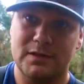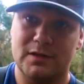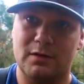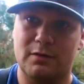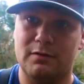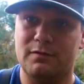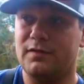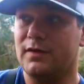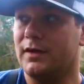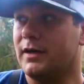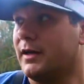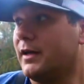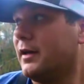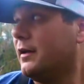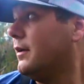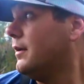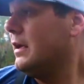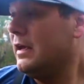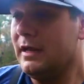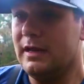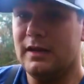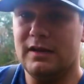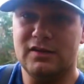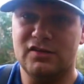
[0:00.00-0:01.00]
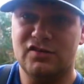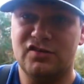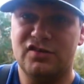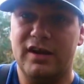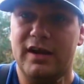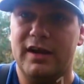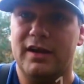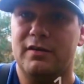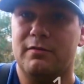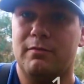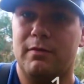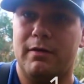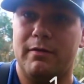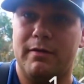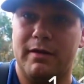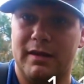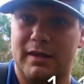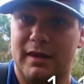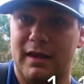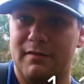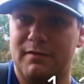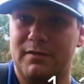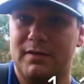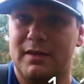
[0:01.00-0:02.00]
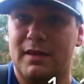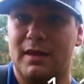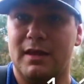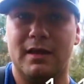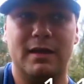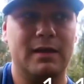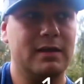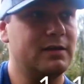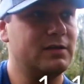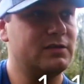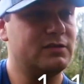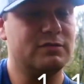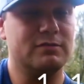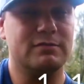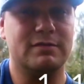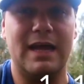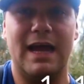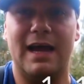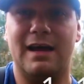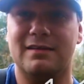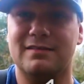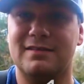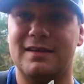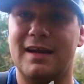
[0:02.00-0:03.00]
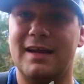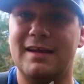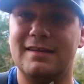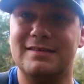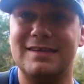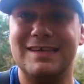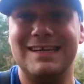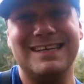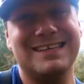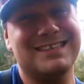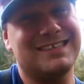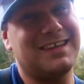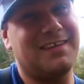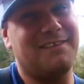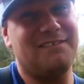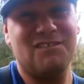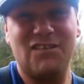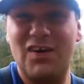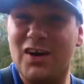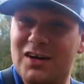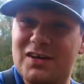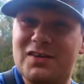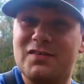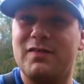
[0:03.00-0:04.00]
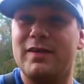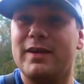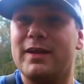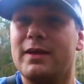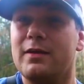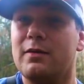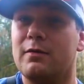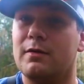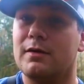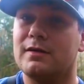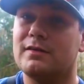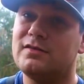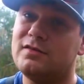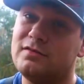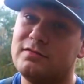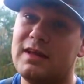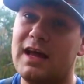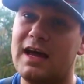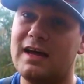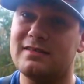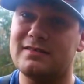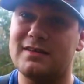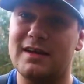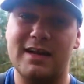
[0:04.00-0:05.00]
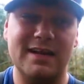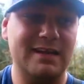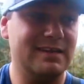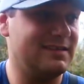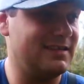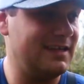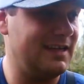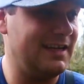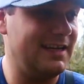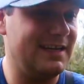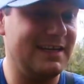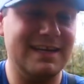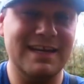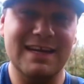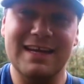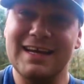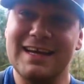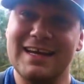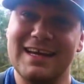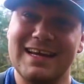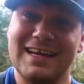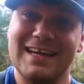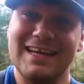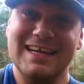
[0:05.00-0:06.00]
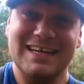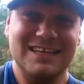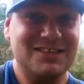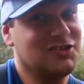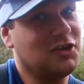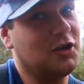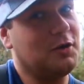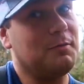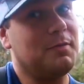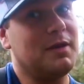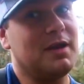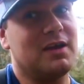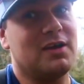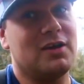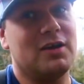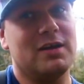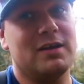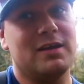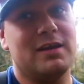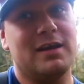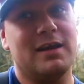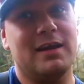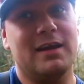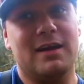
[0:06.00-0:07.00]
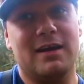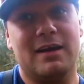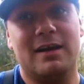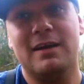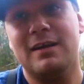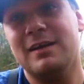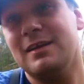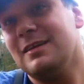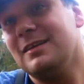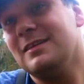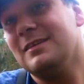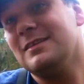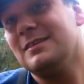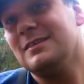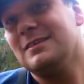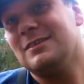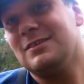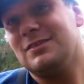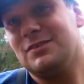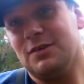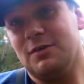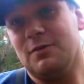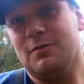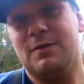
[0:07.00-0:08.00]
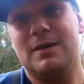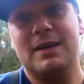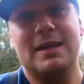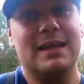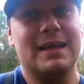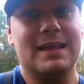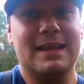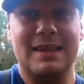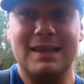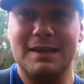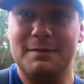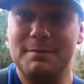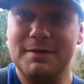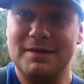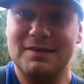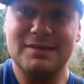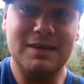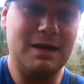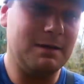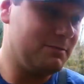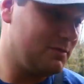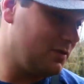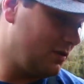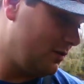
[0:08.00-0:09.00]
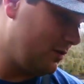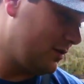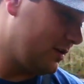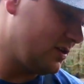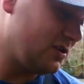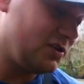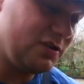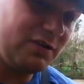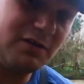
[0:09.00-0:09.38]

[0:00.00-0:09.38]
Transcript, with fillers: Go figure. It is January 11th, 2018. It's the first video of 2018. It's gonna be a good year. So let me stop talking and